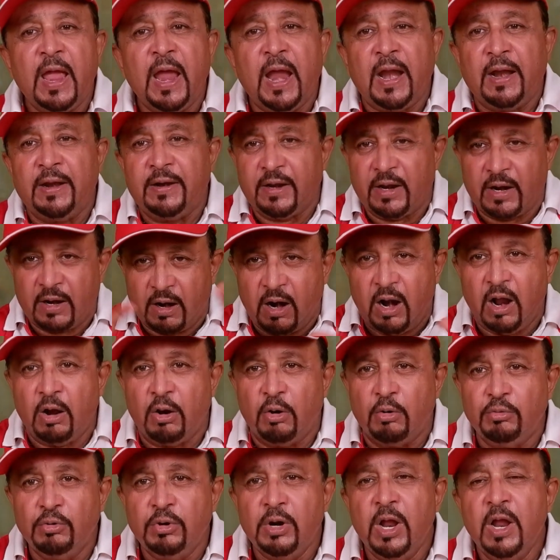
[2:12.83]
and
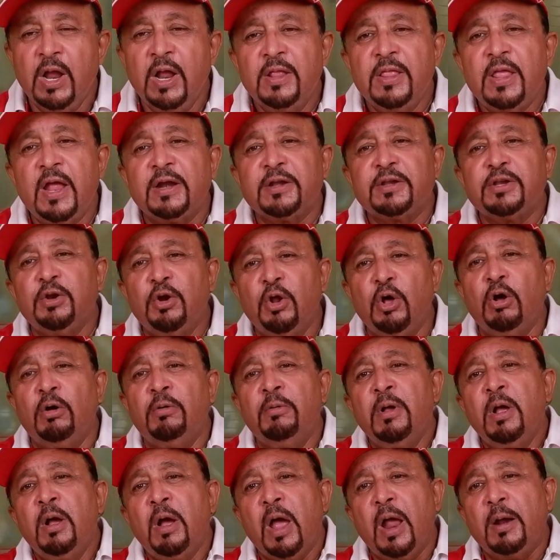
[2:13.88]
around, that you
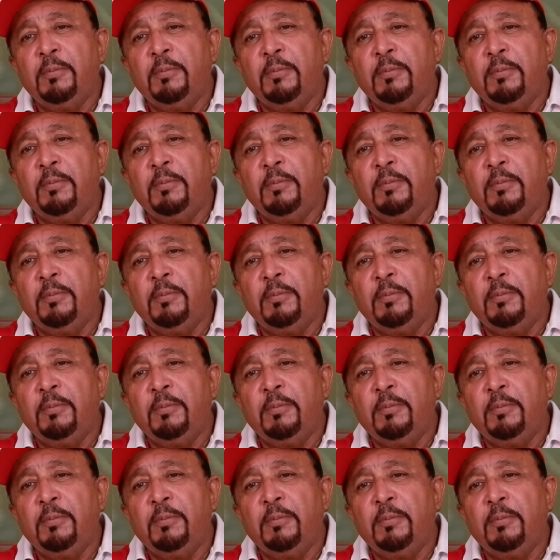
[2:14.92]
know,